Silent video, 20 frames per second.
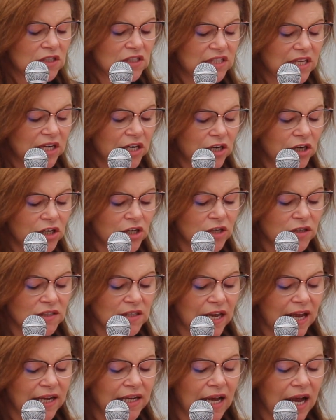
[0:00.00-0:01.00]

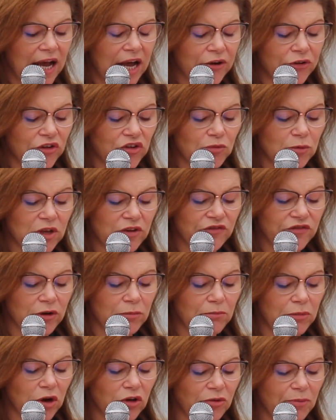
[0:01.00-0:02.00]
Senators and congressmen
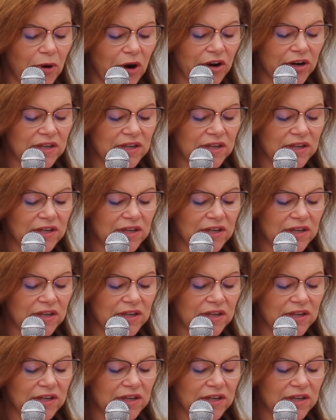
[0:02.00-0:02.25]
from both